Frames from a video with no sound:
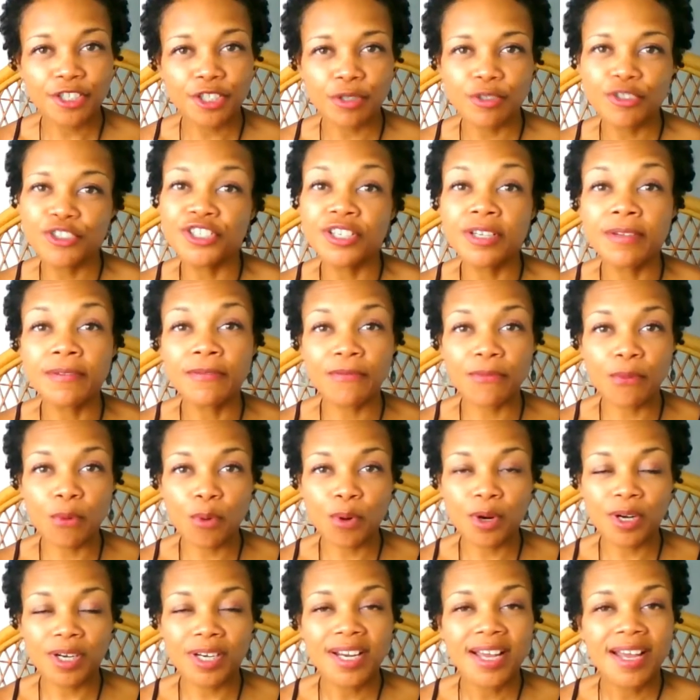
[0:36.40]
away
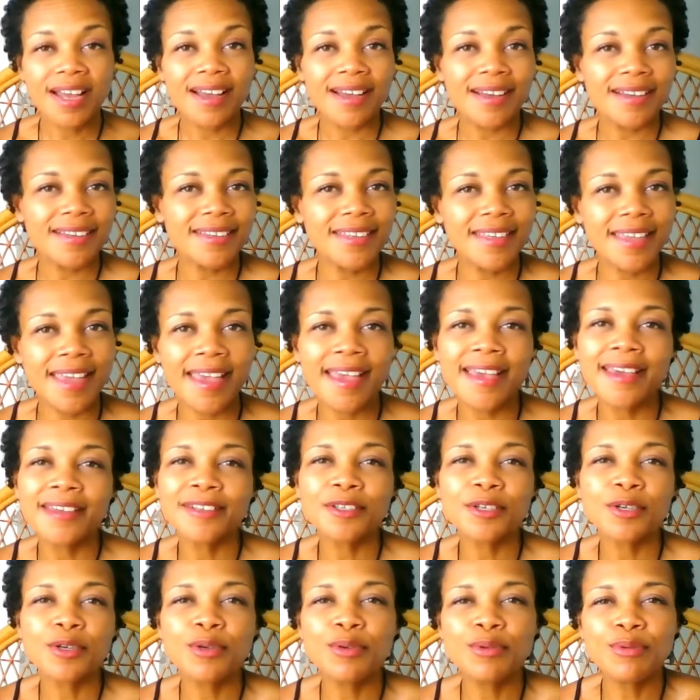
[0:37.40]
that I wanted
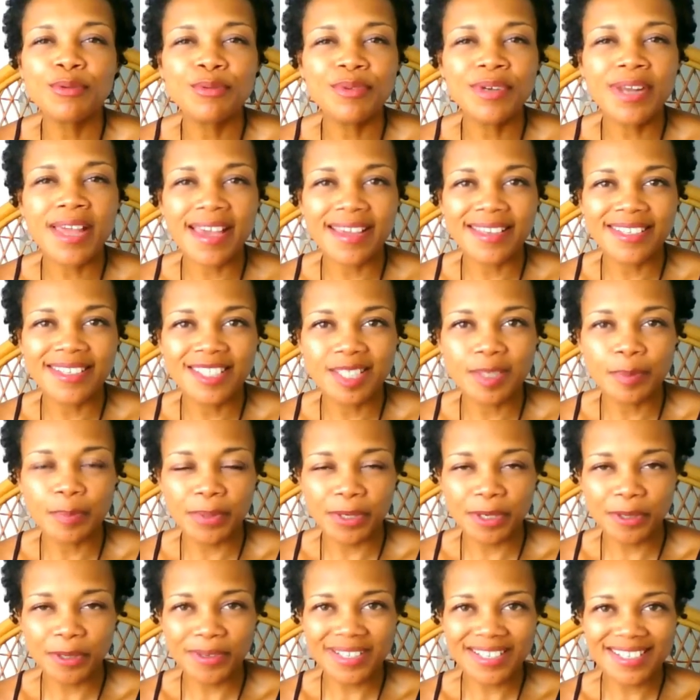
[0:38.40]
to be
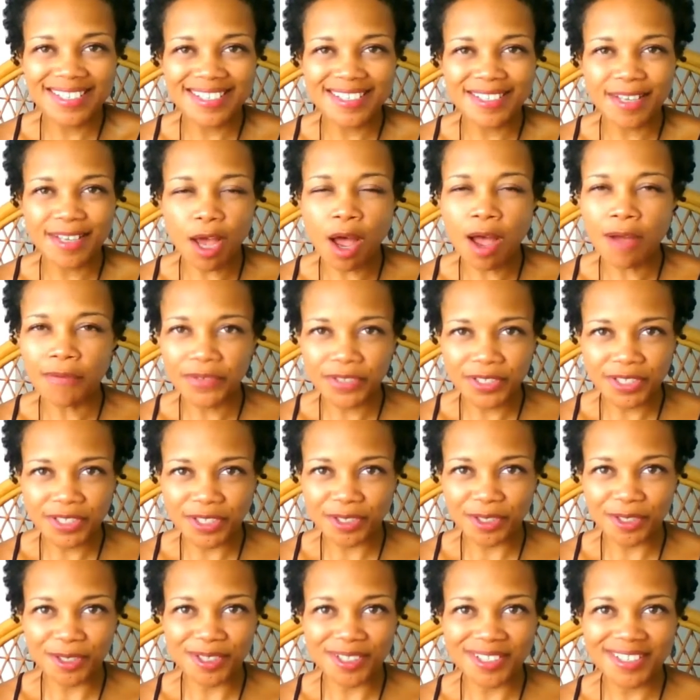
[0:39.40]
their
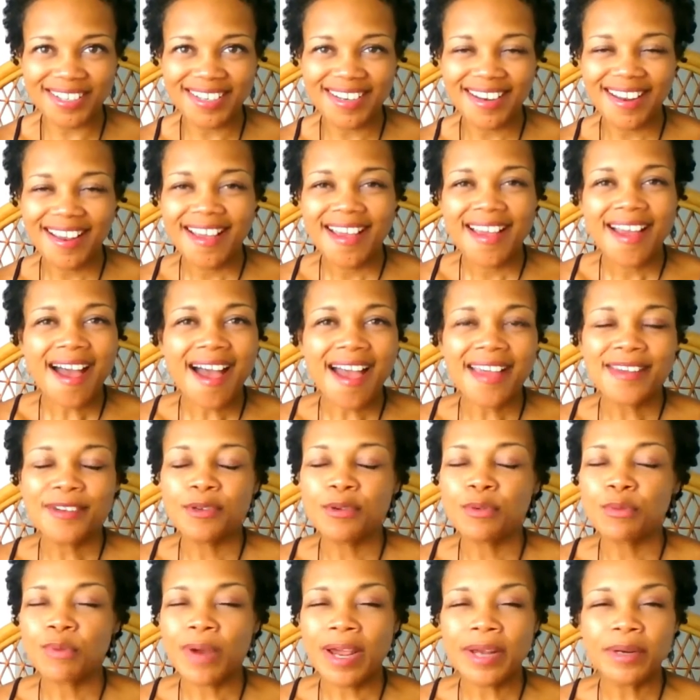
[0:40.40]
CEO.
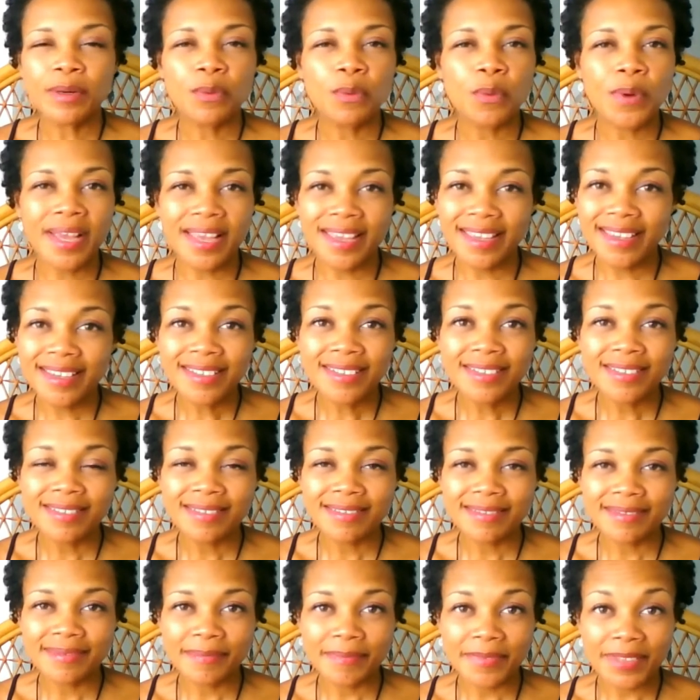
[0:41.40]
So I
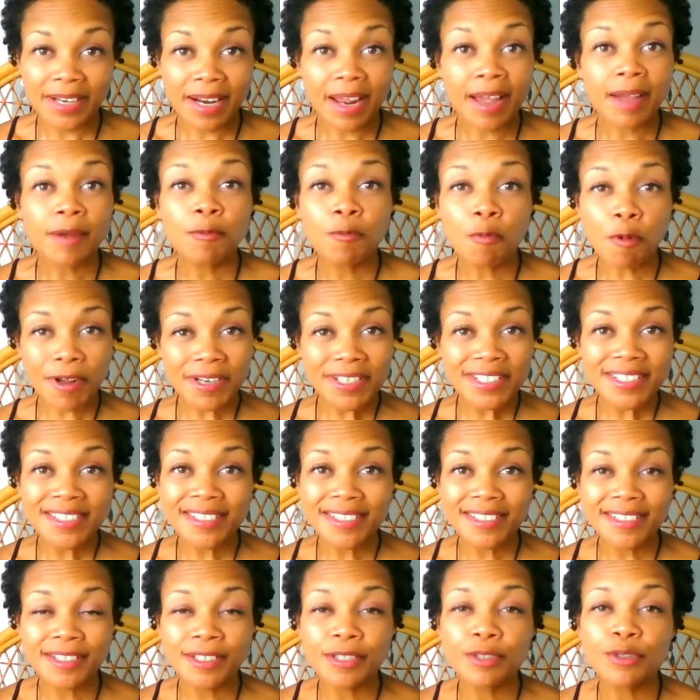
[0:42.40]
submitted my
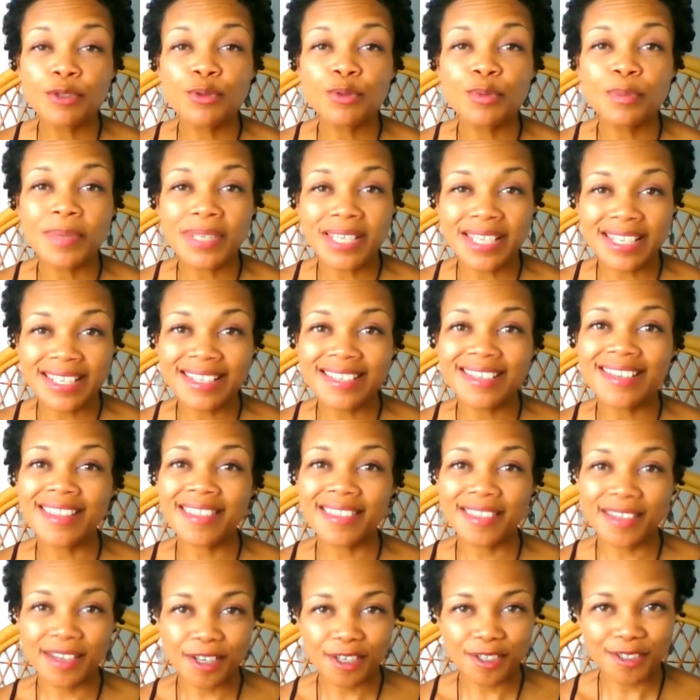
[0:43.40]
application
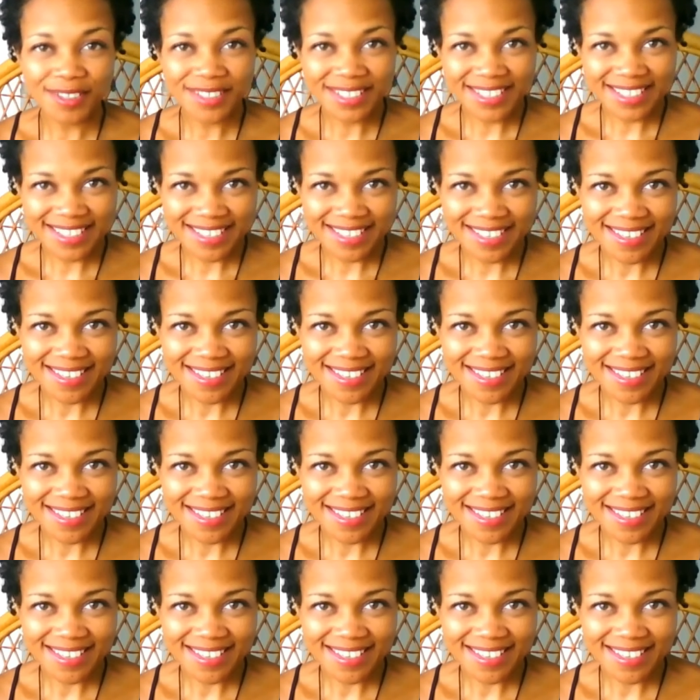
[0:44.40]
and